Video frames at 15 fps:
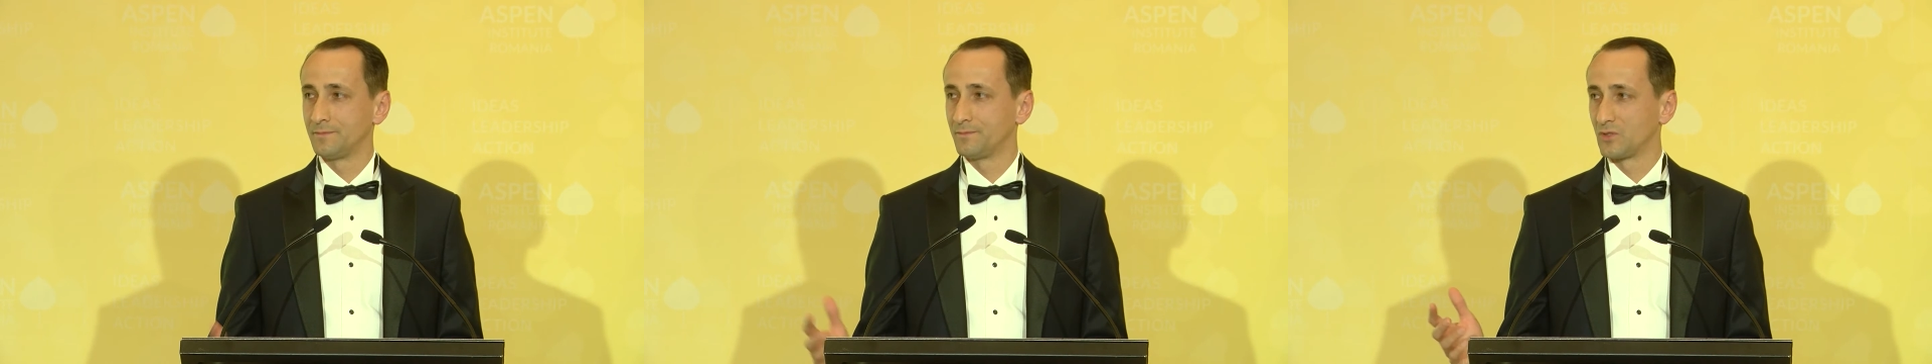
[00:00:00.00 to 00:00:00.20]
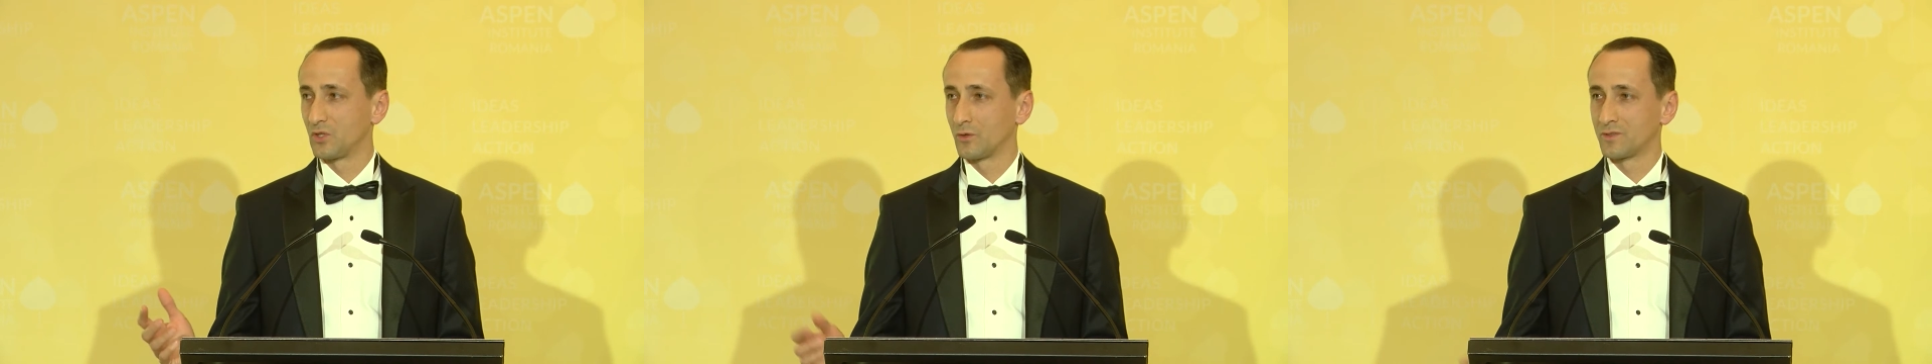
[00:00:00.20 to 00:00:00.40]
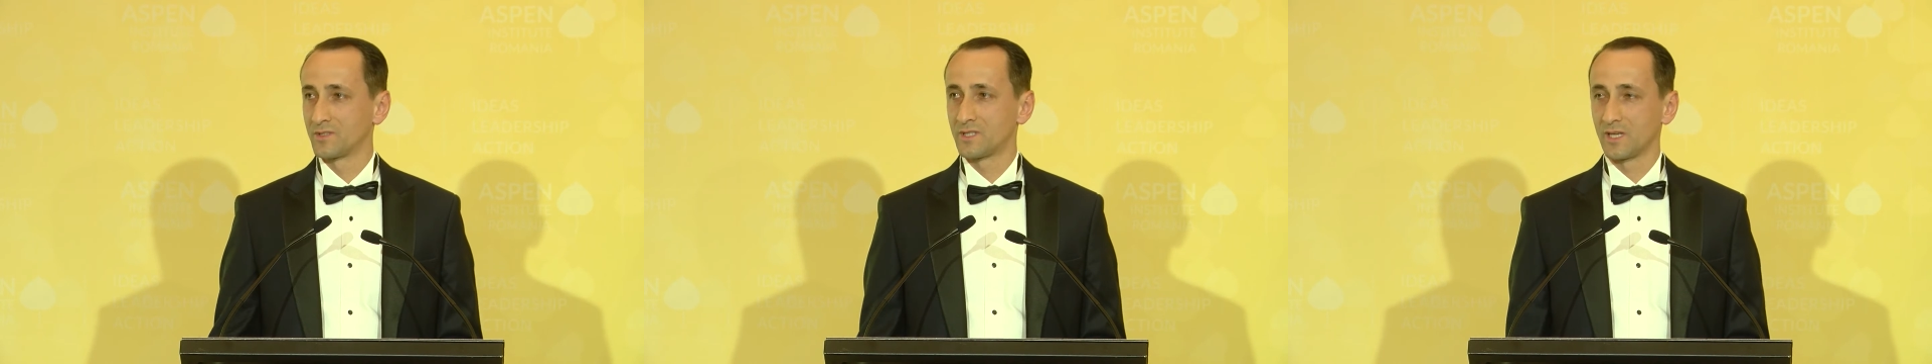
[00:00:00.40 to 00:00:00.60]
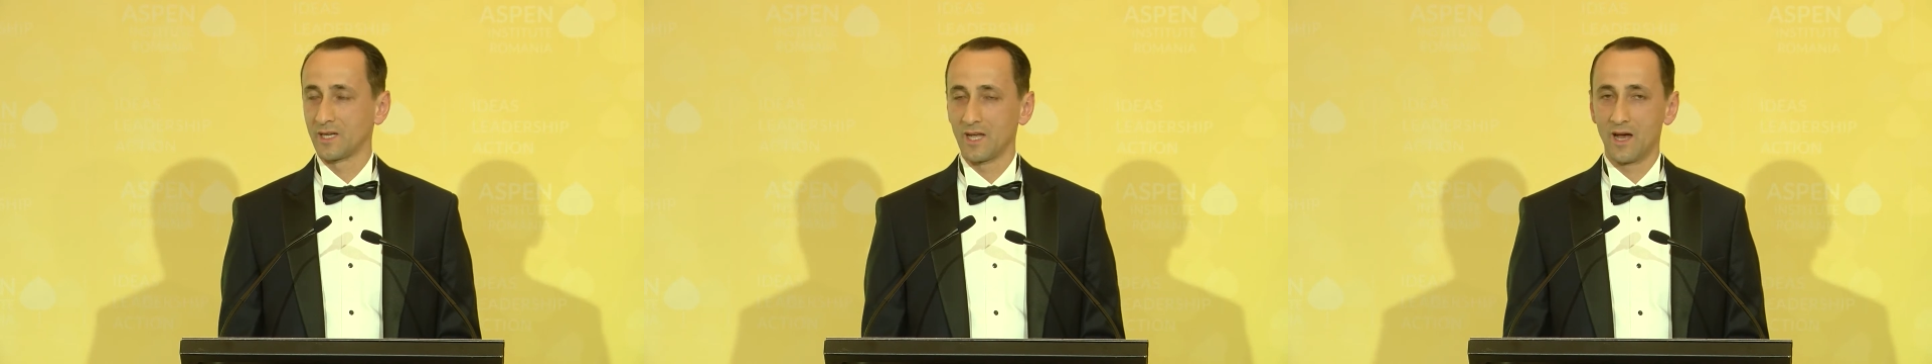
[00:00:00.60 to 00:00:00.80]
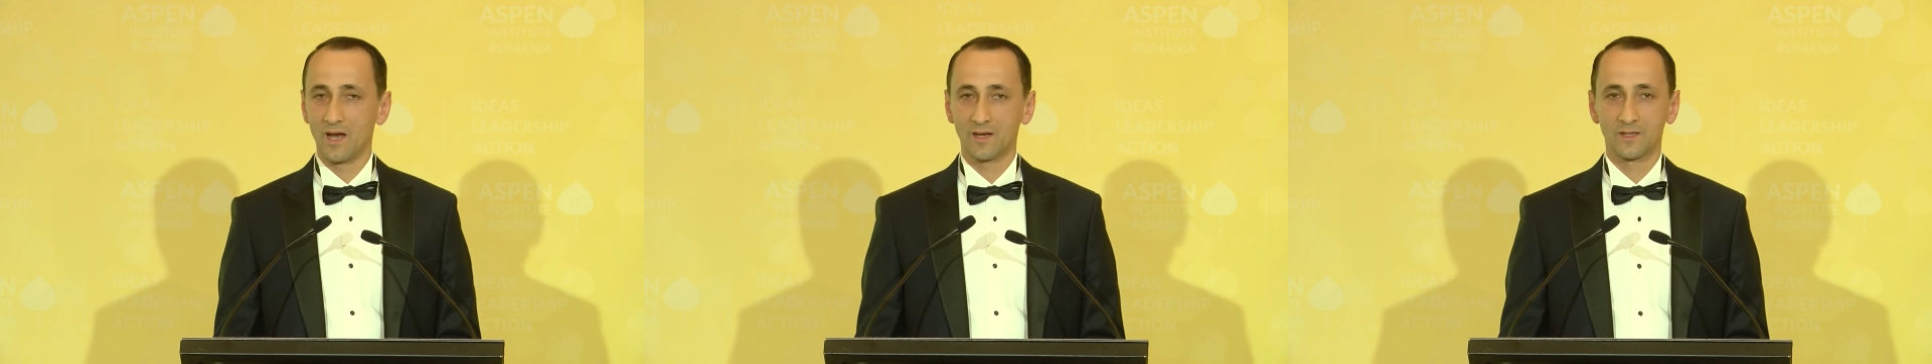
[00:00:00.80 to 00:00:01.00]
Ion
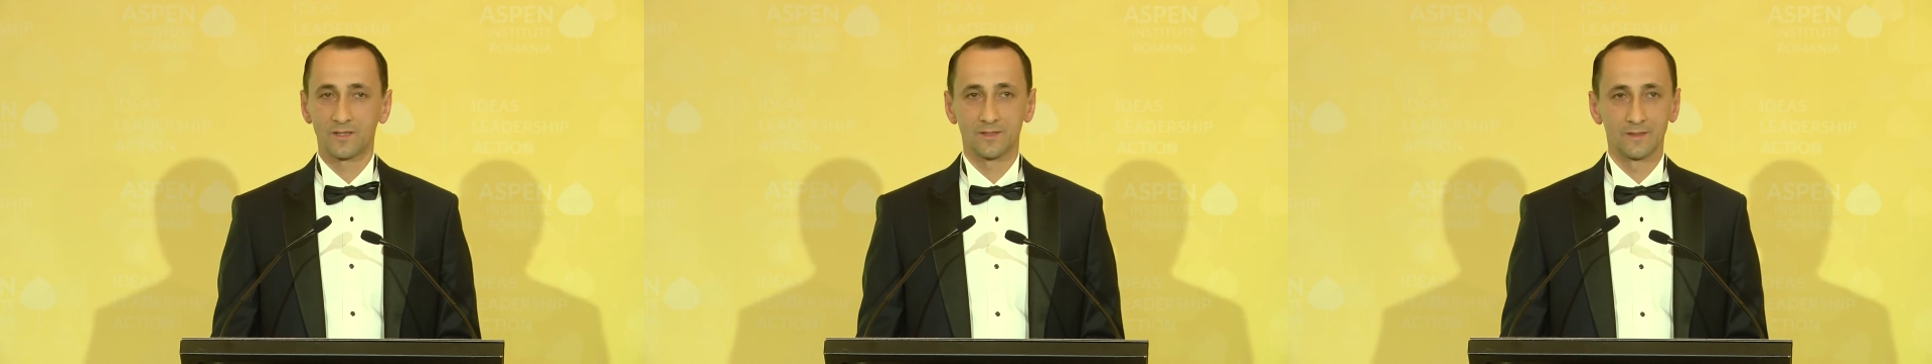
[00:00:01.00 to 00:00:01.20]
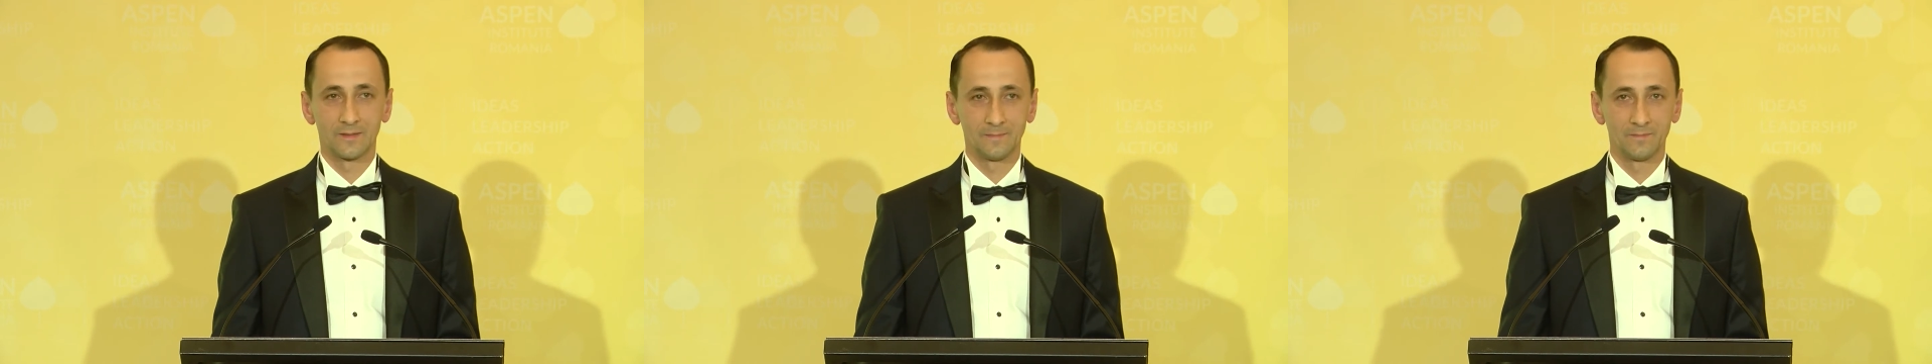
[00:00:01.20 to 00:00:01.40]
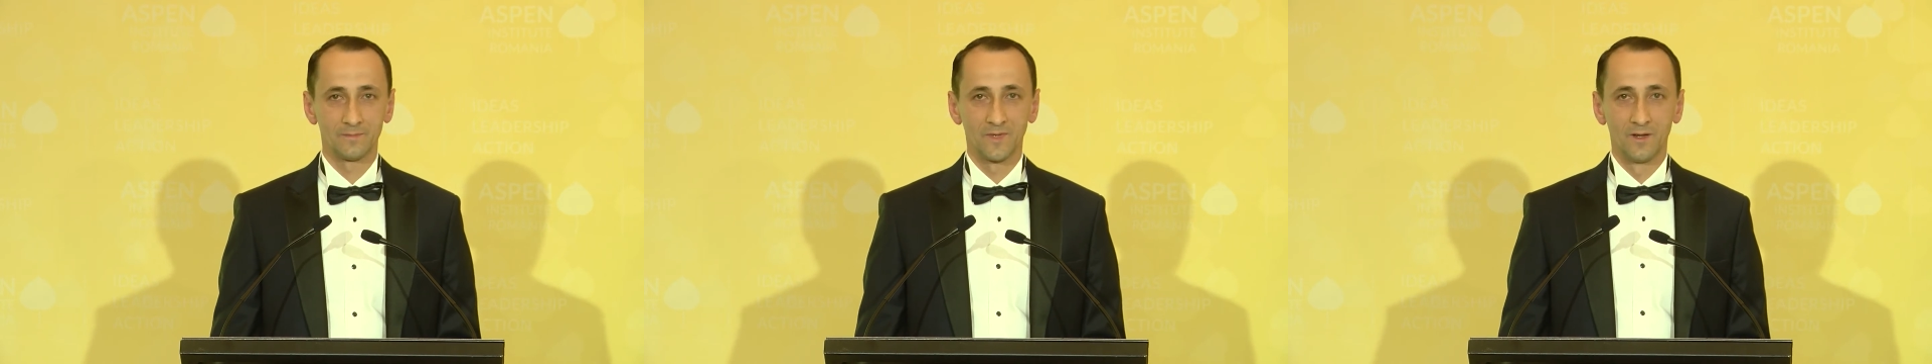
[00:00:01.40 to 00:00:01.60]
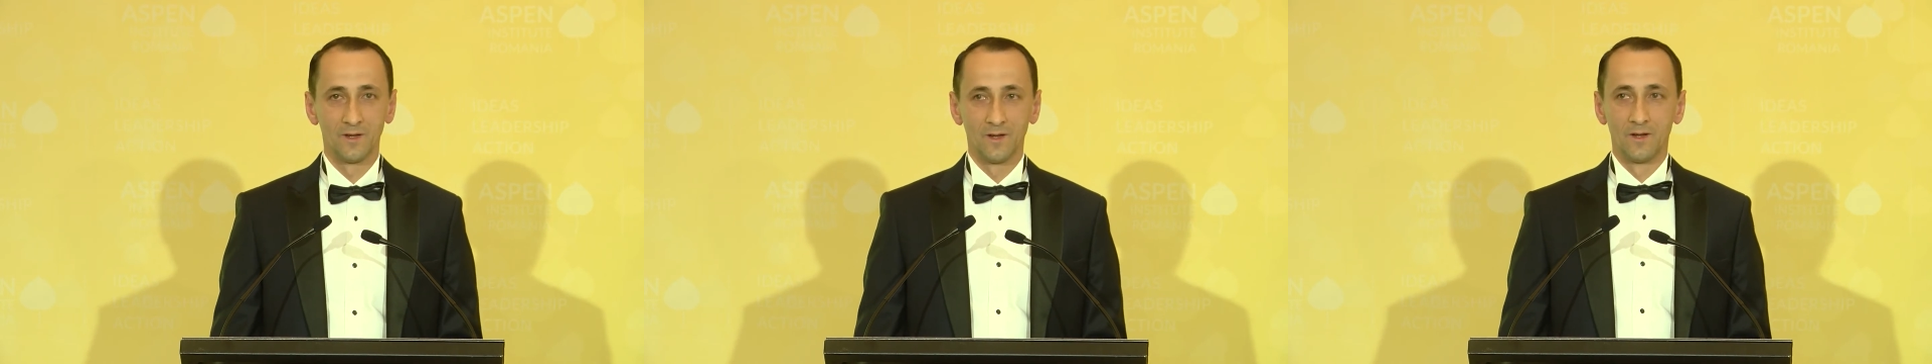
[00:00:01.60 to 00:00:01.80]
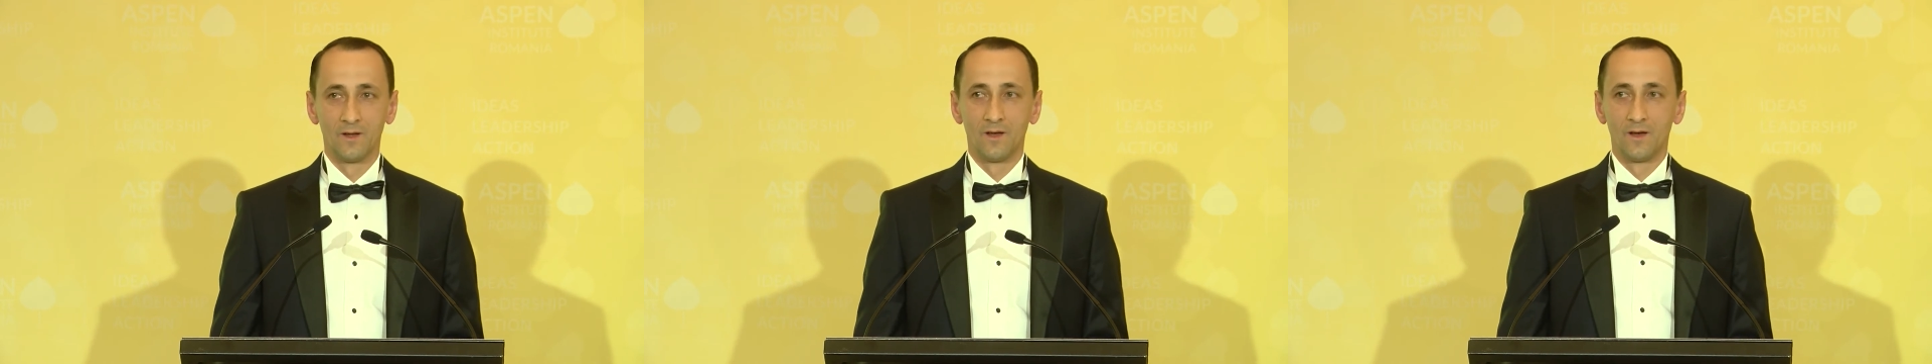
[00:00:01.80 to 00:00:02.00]
Țiriac,
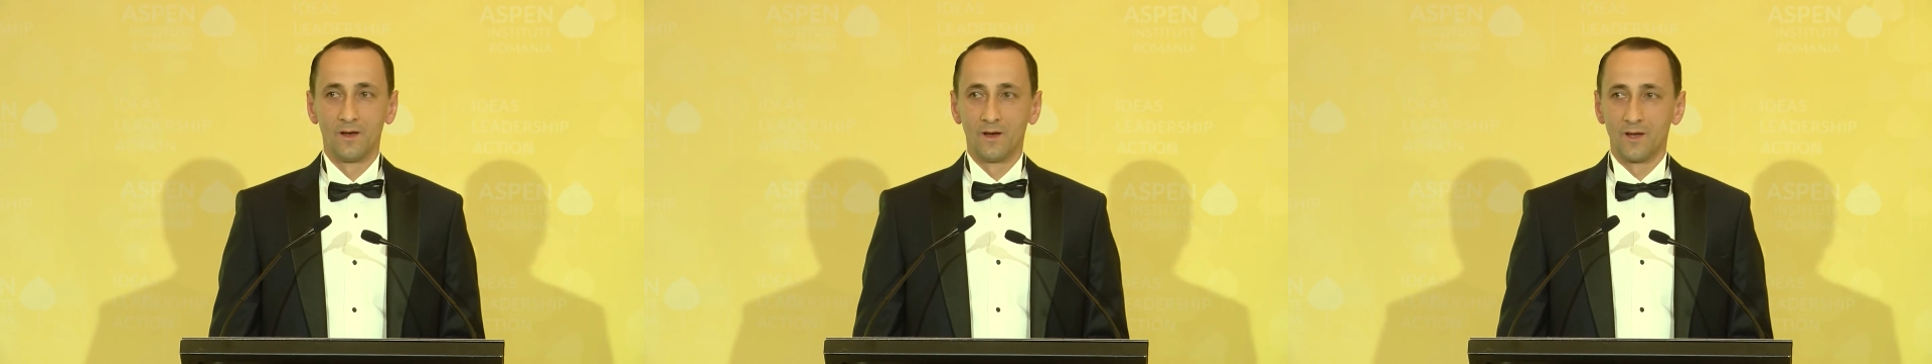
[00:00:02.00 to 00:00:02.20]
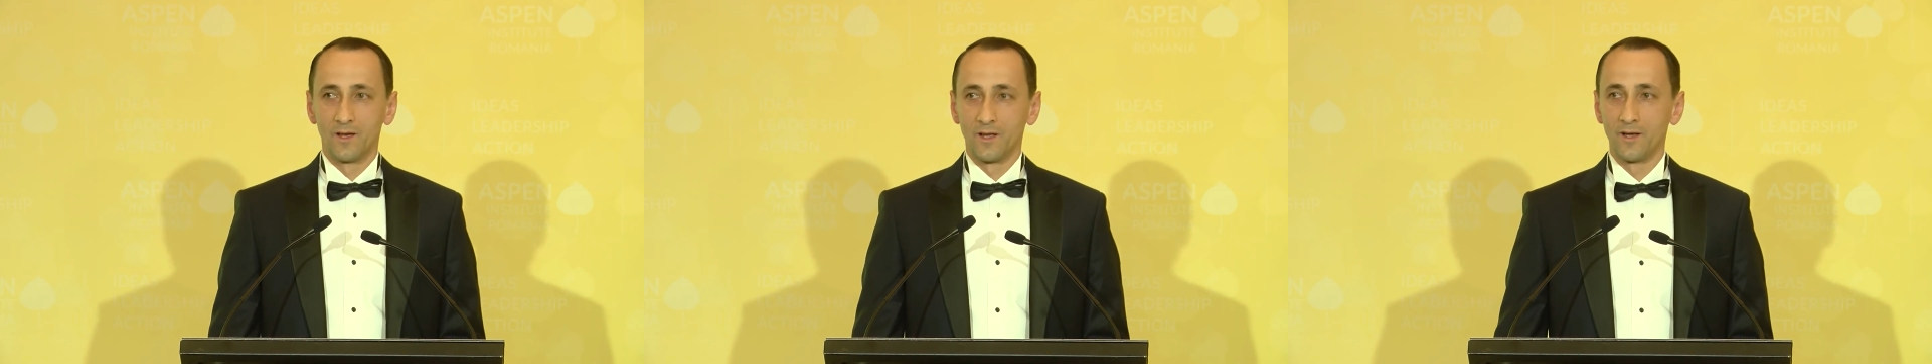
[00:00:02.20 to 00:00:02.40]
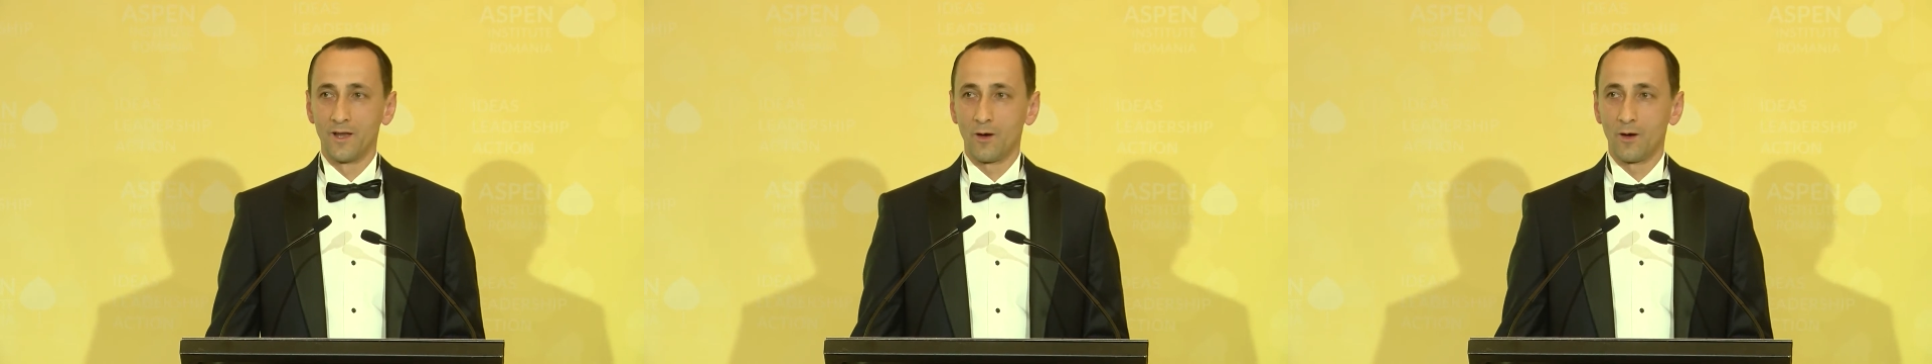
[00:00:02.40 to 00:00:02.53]
in